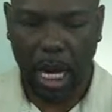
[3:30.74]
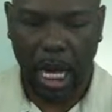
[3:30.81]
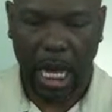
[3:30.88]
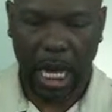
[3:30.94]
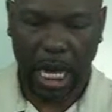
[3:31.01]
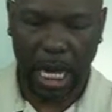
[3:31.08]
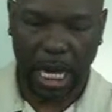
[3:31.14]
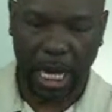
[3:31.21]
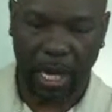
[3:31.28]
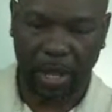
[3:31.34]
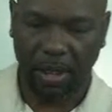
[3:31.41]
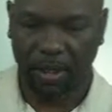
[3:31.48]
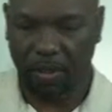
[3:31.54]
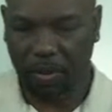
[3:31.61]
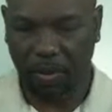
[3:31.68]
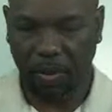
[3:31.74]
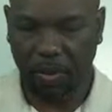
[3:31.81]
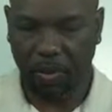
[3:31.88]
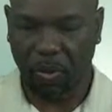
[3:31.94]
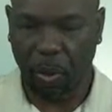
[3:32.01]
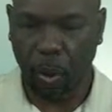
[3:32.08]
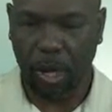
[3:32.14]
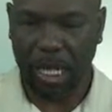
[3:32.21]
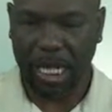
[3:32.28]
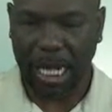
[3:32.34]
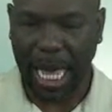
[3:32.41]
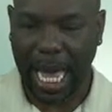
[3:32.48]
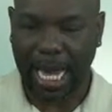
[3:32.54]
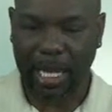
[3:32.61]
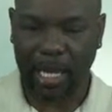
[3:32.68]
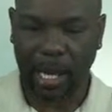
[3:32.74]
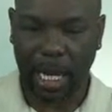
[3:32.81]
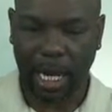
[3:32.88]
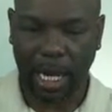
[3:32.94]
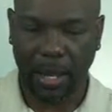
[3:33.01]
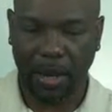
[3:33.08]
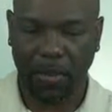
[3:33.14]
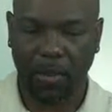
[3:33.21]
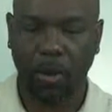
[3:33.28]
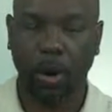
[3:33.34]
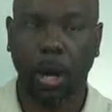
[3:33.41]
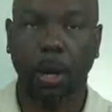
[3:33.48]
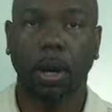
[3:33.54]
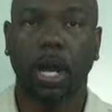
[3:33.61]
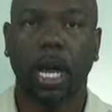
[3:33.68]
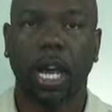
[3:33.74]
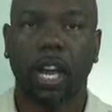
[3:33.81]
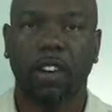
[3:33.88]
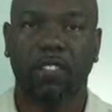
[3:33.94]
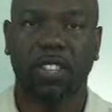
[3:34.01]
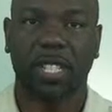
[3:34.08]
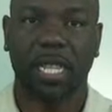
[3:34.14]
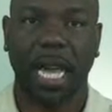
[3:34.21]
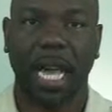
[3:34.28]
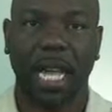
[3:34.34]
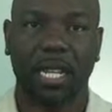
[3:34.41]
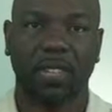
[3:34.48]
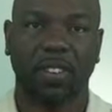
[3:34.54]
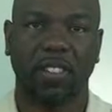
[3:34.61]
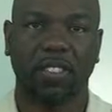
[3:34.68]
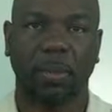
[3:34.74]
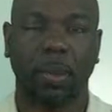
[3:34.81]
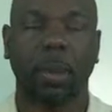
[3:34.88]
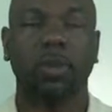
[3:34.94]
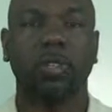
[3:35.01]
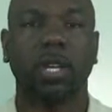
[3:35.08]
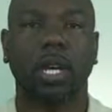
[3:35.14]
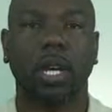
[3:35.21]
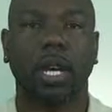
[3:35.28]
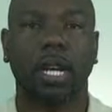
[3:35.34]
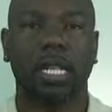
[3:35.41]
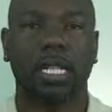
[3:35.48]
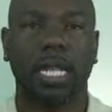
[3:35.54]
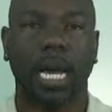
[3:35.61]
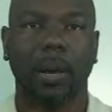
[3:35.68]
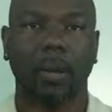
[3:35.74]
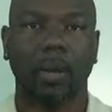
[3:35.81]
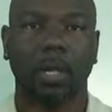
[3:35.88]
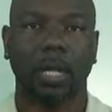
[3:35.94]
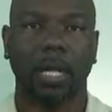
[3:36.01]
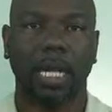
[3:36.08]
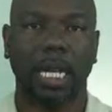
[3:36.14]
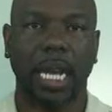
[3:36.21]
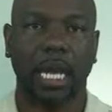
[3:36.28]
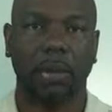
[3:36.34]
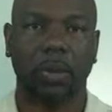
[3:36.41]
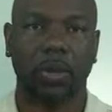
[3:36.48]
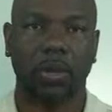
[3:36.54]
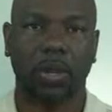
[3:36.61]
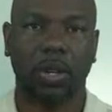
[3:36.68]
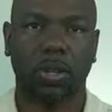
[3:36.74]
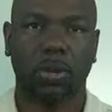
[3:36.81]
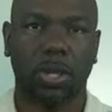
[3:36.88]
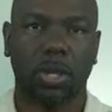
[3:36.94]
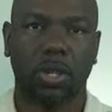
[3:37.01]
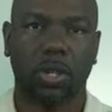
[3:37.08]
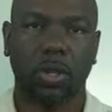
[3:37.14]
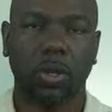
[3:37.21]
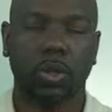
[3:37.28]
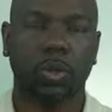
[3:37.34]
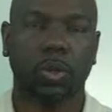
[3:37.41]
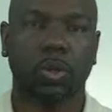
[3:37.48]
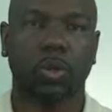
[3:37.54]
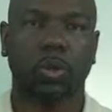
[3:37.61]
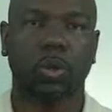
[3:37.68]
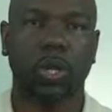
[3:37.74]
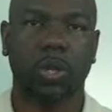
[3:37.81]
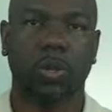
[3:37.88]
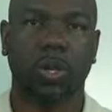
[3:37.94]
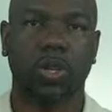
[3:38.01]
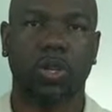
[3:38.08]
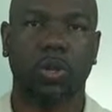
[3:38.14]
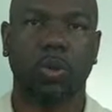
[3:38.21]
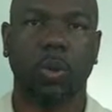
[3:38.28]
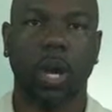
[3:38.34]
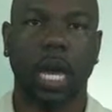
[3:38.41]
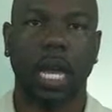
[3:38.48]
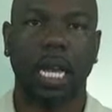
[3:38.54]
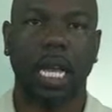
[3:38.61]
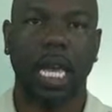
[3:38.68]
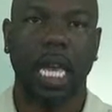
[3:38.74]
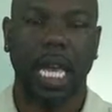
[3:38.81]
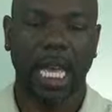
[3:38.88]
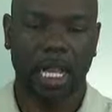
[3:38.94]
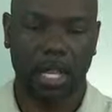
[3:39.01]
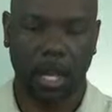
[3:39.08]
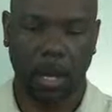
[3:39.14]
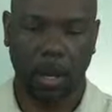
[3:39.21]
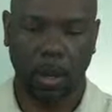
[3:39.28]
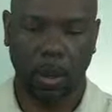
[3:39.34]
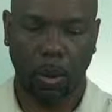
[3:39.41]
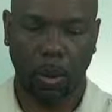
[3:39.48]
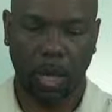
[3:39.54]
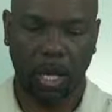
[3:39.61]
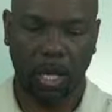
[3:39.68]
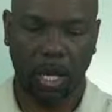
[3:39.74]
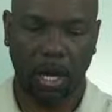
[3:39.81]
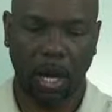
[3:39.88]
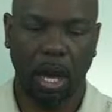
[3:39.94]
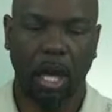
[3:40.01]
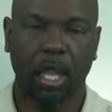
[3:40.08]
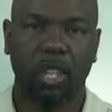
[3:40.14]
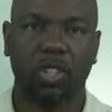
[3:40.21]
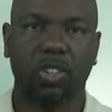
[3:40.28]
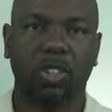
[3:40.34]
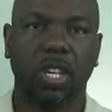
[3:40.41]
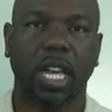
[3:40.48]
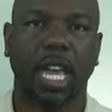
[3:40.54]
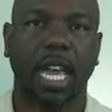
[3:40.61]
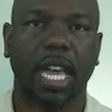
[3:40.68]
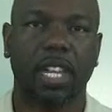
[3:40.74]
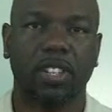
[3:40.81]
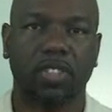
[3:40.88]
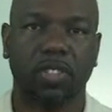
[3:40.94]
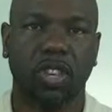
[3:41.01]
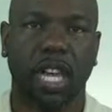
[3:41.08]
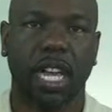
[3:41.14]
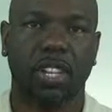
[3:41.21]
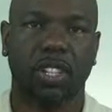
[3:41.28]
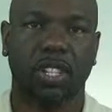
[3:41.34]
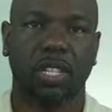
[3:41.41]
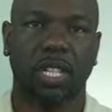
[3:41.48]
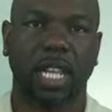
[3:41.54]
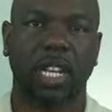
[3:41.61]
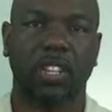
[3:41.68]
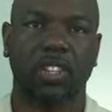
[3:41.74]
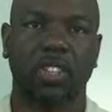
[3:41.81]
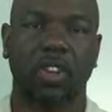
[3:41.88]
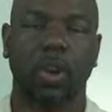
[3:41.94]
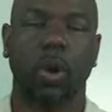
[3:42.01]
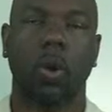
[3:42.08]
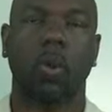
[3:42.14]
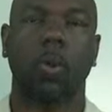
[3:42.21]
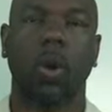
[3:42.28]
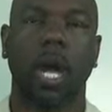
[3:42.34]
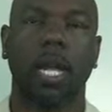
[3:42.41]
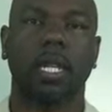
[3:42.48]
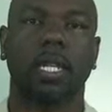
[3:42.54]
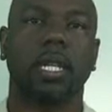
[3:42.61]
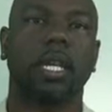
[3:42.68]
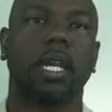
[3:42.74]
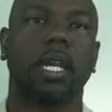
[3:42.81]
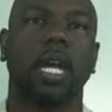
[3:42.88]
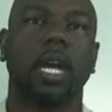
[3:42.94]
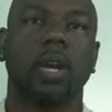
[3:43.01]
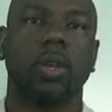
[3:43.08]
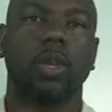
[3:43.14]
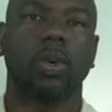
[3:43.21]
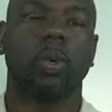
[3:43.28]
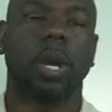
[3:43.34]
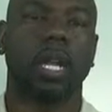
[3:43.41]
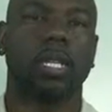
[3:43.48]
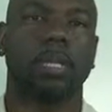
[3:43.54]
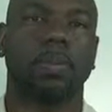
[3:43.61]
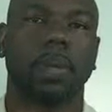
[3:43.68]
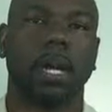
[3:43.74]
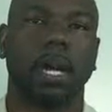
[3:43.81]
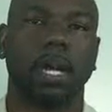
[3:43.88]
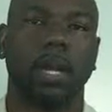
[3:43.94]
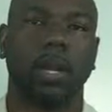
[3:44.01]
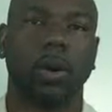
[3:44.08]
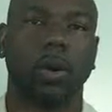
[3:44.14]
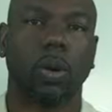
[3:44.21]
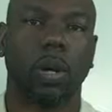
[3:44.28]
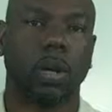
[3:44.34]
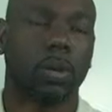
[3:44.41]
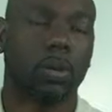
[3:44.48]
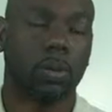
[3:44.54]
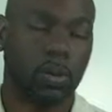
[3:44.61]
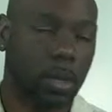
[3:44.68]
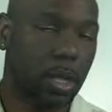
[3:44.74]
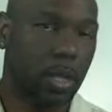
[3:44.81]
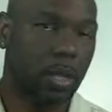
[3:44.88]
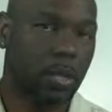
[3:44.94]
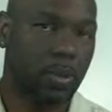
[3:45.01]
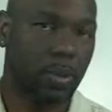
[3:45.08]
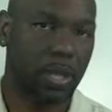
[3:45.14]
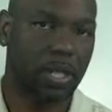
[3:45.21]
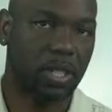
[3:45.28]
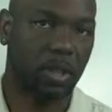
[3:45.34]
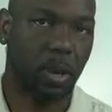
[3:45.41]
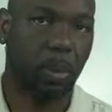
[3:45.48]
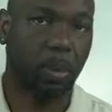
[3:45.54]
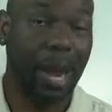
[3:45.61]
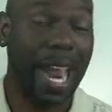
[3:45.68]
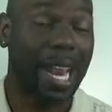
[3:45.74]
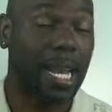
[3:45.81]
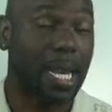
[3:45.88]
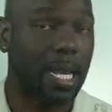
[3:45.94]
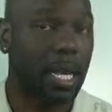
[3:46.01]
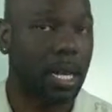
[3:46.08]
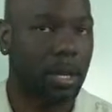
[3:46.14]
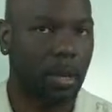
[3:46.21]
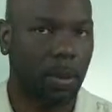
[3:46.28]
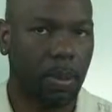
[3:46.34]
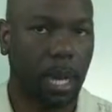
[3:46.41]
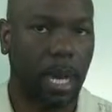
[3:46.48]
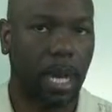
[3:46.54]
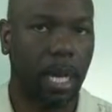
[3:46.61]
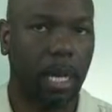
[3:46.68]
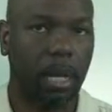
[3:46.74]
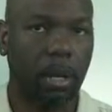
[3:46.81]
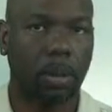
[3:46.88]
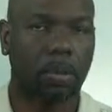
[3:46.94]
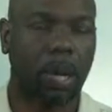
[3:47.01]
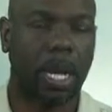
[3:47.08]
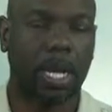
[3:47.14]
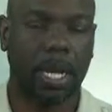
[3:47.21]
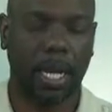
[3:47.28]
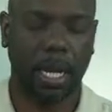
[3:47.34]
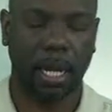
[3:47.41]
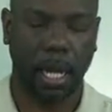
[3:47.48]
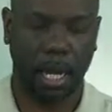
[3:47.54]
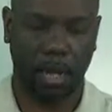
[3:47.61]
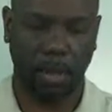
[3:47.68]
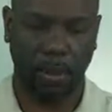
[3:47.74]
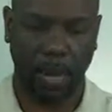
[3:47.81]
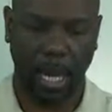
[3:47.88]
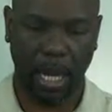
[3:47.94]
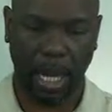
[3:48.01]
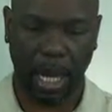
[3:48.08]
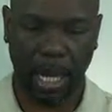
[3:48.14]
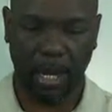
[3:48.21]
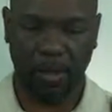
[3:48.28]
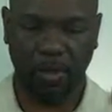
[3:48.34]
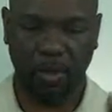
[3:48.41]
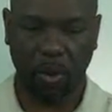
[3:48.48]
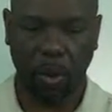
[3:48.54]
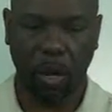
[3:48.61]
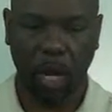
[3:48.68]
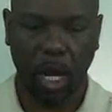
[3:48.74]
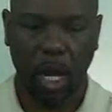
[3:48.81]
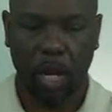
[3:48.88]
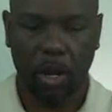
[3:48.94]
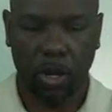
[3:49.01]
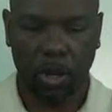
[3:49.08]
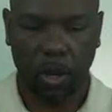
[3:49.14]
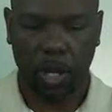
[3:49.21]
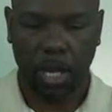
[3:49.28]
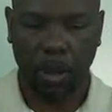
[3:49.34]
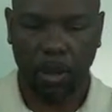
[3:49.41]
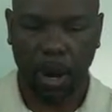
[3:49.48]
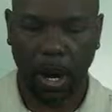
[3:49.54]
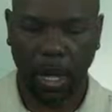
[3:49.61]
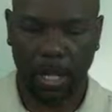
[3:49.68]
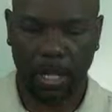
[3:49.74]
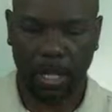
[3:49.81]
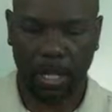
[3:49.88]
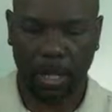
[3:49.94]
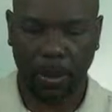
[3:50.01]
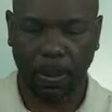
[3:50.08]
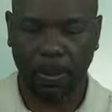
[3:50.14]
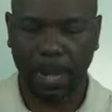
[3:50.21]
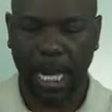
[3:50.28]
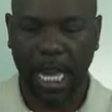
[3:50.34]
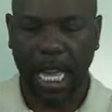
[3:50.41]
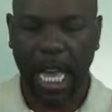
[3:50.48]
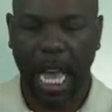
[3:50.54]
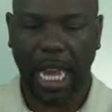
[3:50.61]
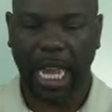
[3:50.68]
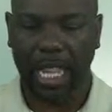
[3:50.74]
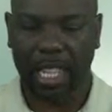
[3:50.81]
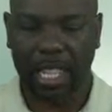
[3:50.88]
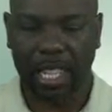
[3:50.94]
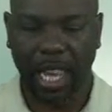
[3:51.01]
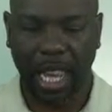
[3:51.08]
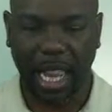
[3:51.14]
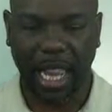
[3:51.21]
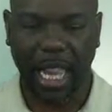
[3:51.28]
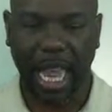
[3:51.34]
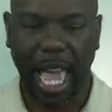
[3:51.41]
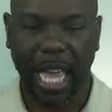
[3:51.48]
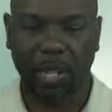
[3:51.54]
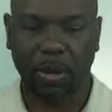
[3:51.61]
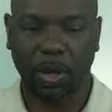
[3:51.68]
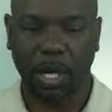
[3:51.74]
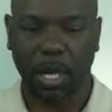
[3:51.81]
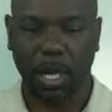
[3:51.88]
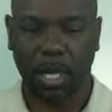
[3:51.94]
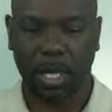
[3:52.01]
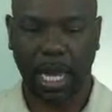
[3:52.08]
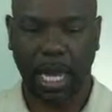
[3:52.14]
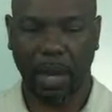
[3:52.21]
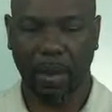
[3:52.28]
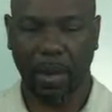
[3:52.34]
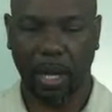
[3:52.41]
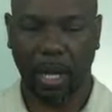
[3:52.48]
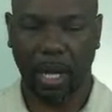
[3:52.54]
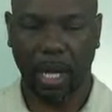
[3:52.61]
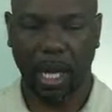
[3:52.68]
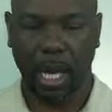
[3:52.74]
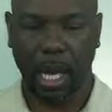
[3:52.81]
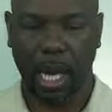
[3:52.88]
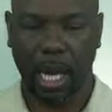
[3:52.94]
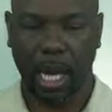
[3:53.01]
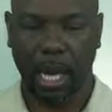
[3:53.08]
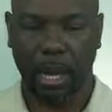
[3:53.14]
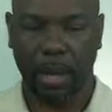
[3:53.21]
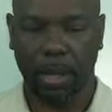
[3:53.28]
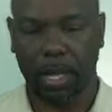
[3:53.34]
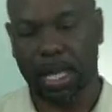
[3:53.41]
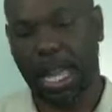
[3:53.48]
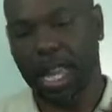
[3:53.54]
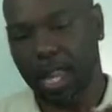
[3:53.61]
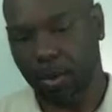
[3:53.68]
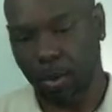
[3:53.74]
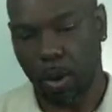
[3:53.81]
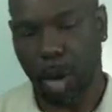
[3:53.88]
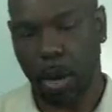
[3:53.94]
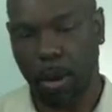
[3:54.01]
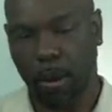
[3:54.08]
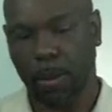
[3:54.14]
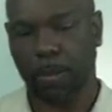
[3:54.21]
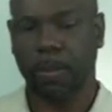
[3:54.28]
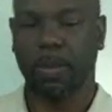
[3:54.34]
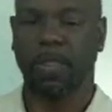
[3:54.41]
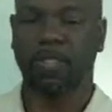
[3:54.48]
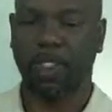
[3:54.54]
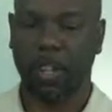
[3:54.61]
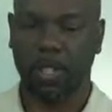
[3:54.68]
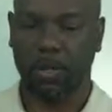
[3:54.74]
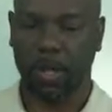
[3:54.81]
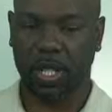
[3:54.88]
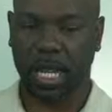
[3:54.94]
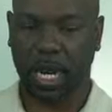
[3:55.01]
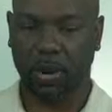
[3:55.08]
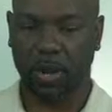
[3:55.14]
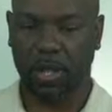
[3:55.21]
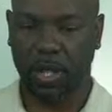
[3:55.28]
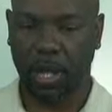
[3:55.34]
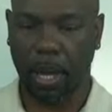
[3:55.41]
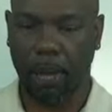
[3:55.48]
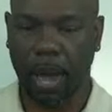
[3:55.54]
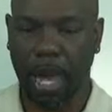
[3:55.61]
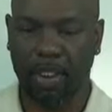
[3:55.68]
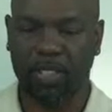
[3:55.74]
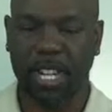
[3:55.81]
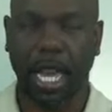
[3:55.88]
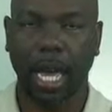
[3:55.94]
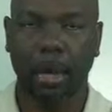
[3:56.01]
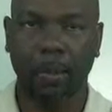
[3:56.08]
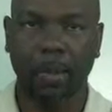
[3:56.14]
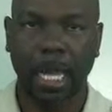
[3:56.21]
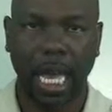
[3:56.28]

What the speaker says: 4 slides on it, or 4 facades of the postcards that will enable you to choose which ones you want. So we send all this to you guys, and you guys just let us know what you want us to put on it, or especially your branded domain that is for your shorter stay marketing system. I like this, the last one, the second one, second row. First one, second row. It's only a matter of time.